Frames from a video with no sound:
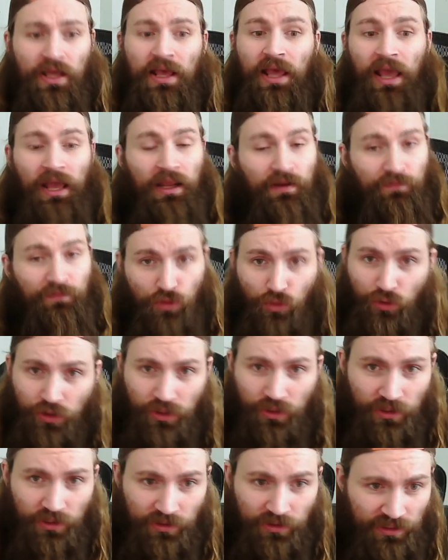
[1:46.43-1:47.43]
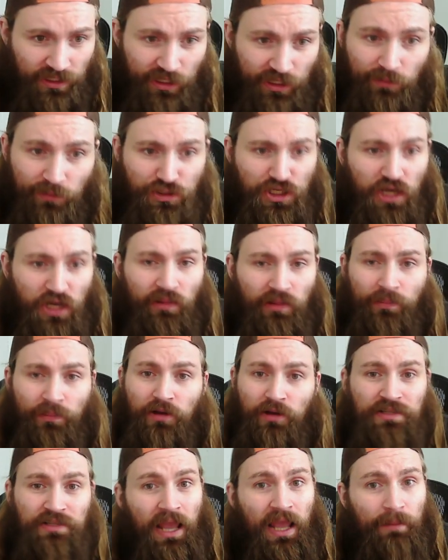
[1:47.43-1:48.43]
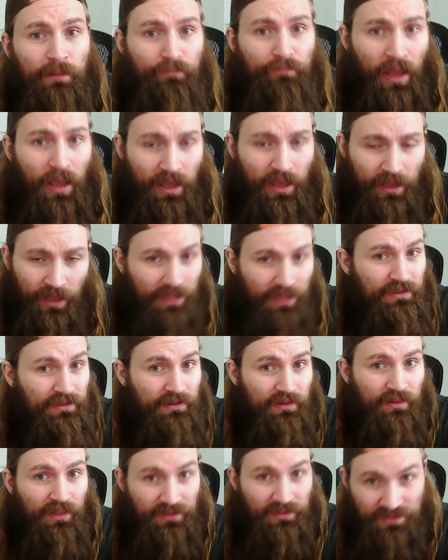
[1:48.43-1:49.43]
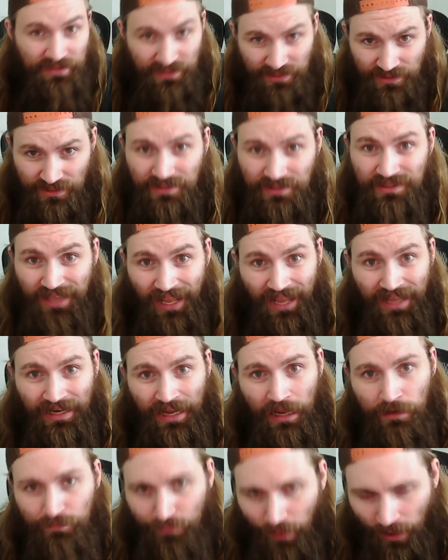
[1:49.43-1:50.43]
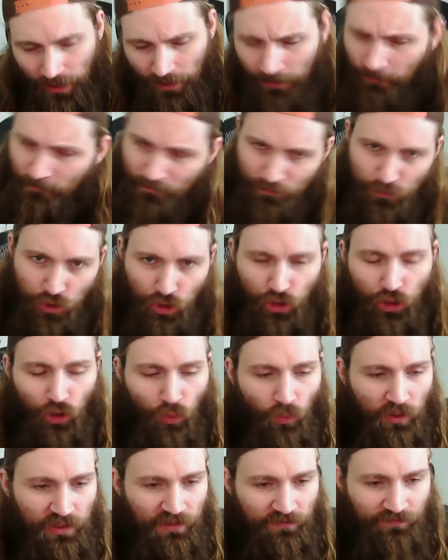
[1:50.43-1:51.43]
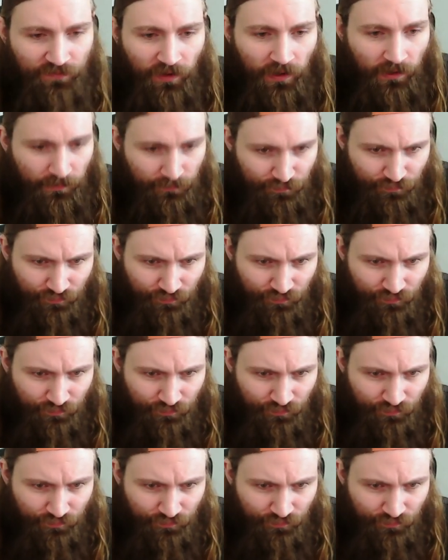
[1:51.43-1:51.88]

And if you can keep Jonathan Pearce at bay, at the distance and at bay, you're going to win the fight.